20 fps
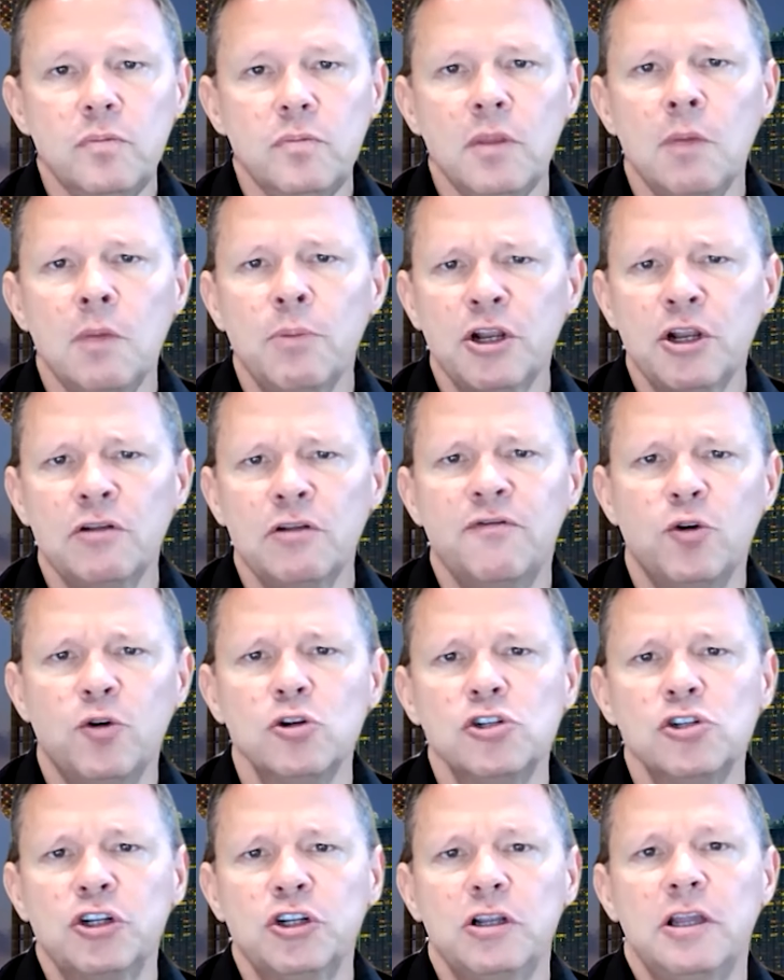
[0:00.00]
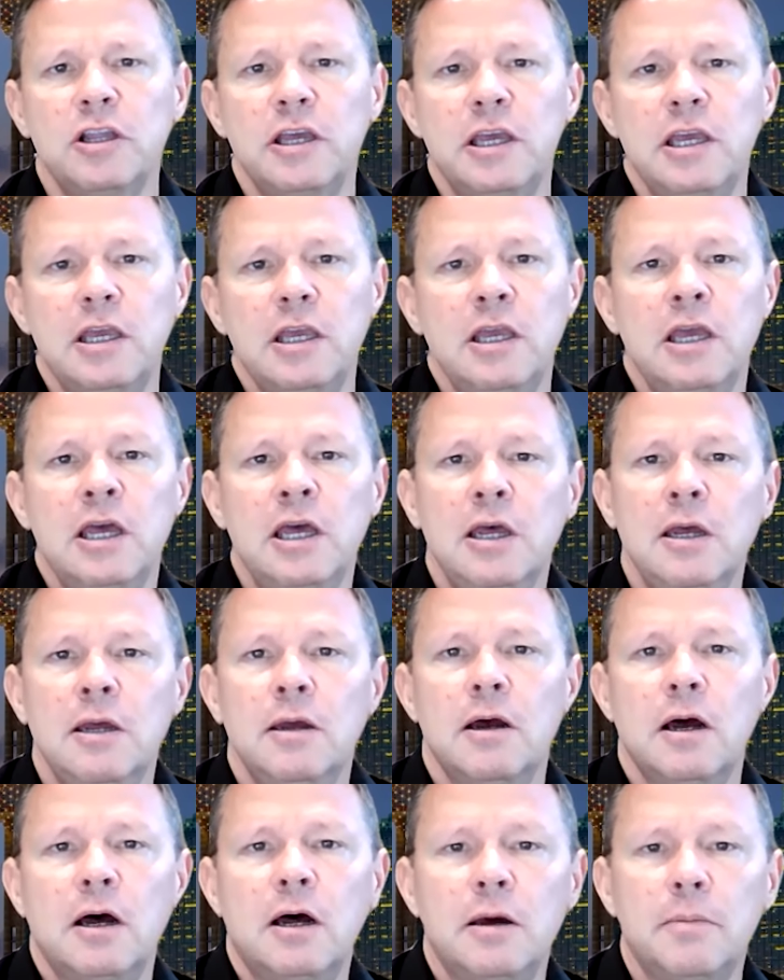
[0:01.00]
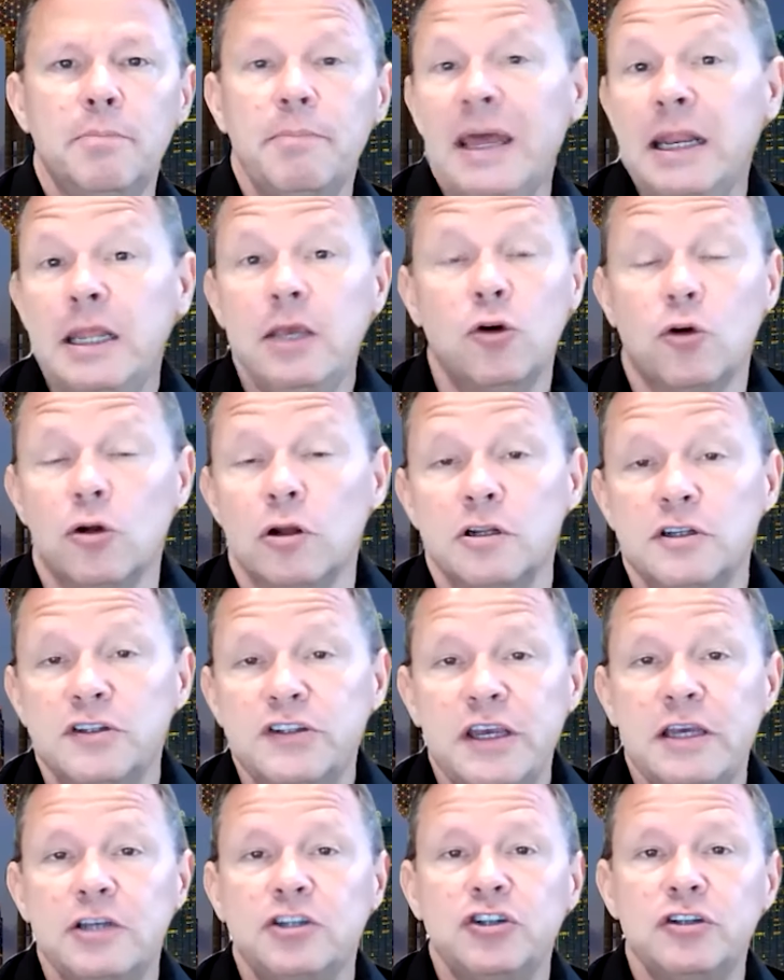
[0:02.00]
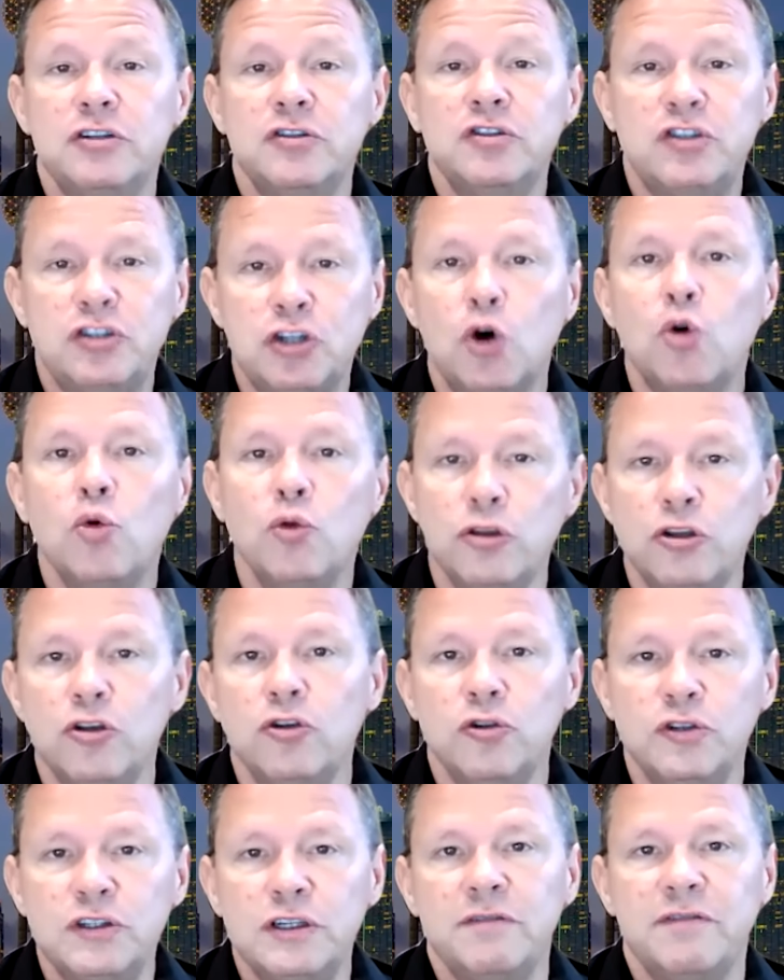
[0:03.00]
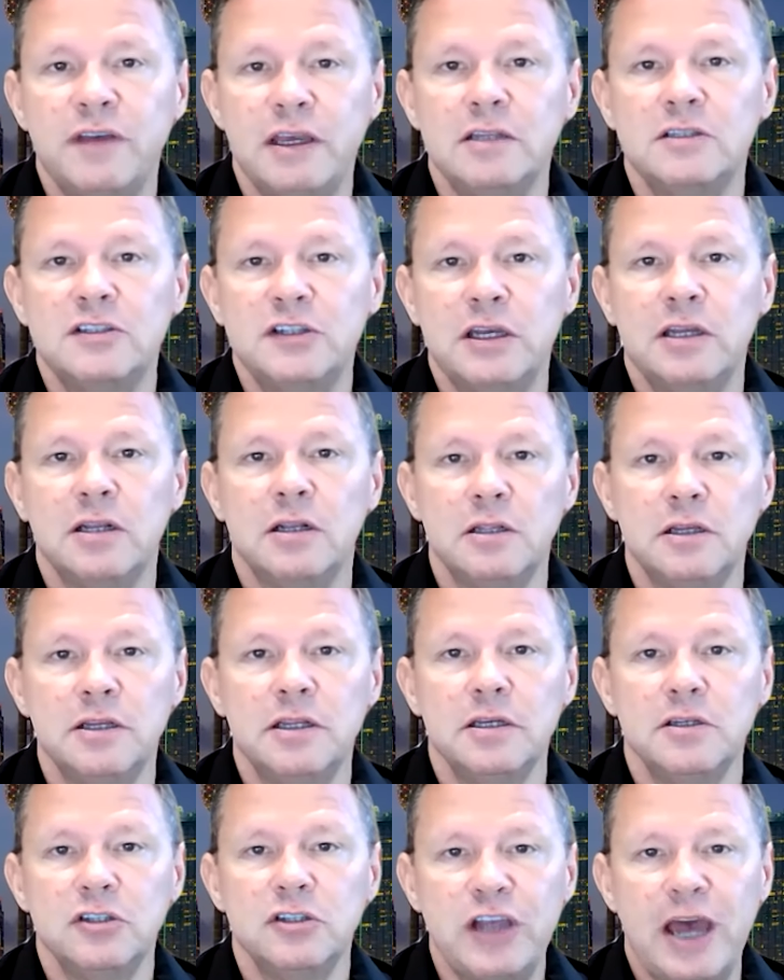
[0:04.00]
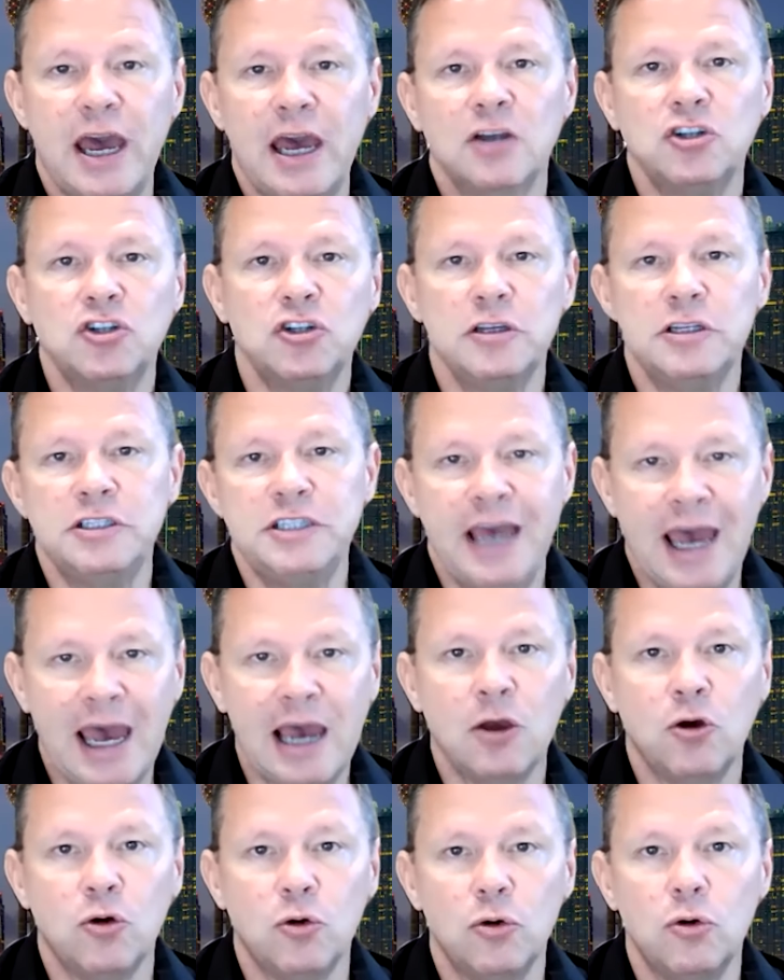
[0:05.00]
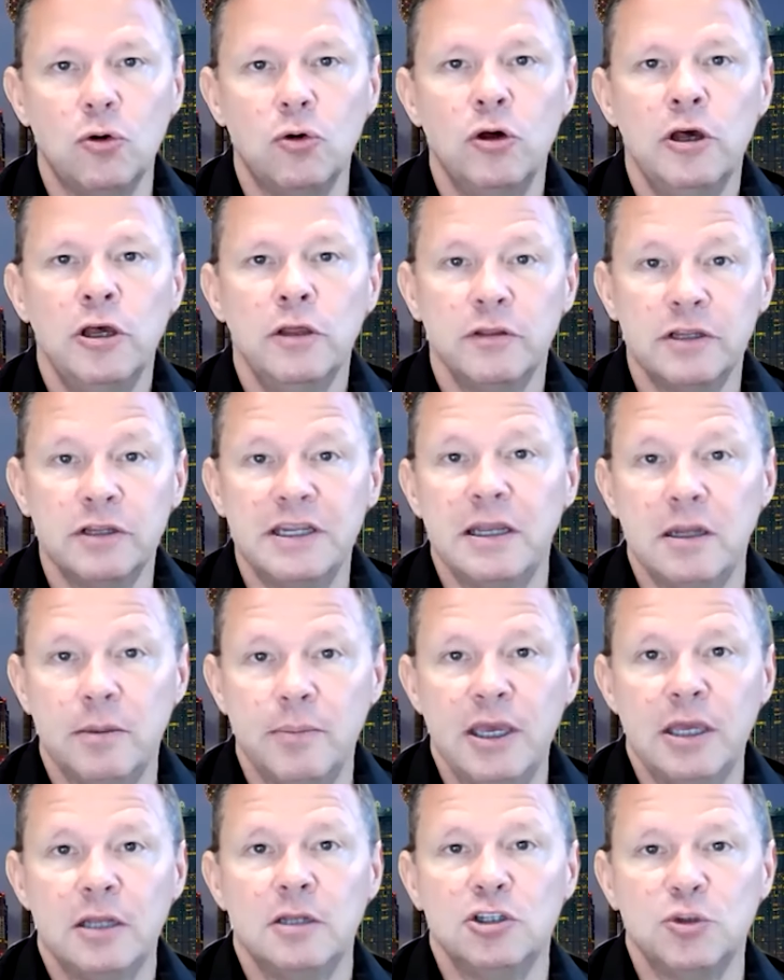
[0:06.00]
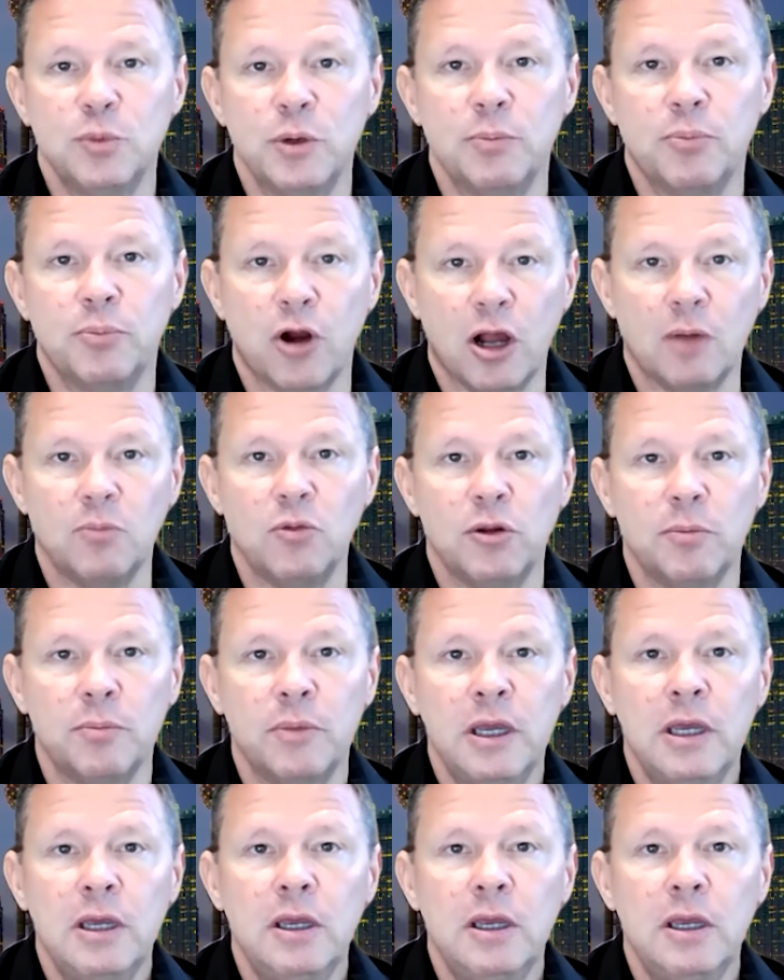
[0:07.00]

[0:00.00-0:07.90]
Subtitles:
but unfortunately, many organizations don't use advanced analytics to actually tackle the data management problem.